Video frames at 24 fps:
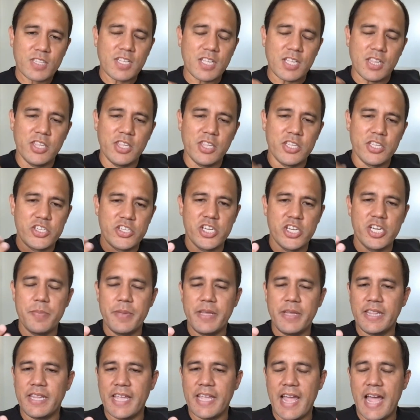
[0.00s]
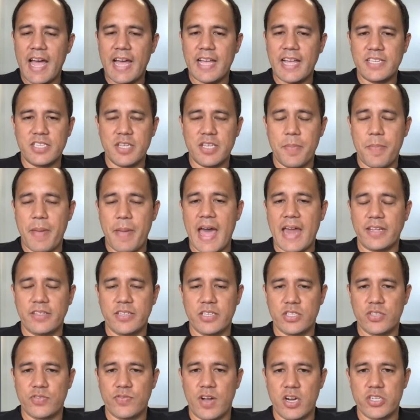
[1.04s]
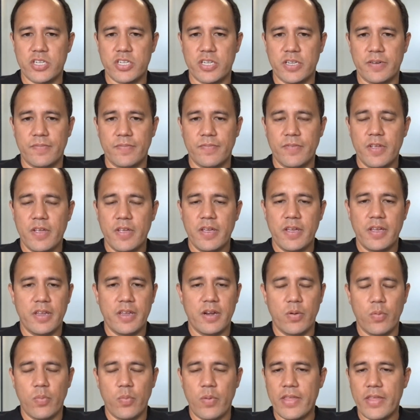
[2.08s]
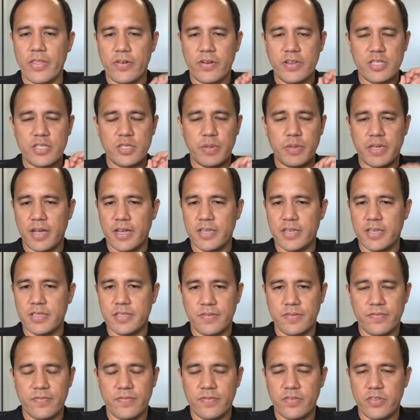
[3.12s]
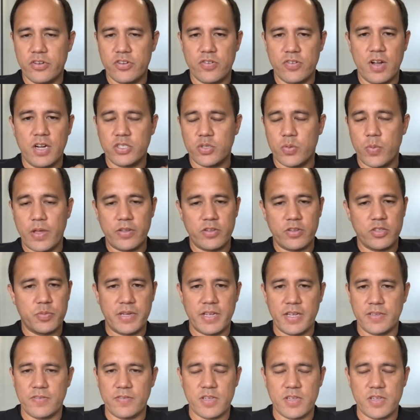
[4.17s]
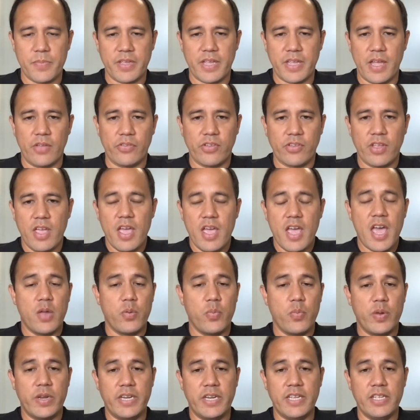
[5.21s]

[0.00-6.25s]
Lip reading: legitimately has hepatic dysfunction, you know, whether it's because of the drugs or whether it's because of something else, and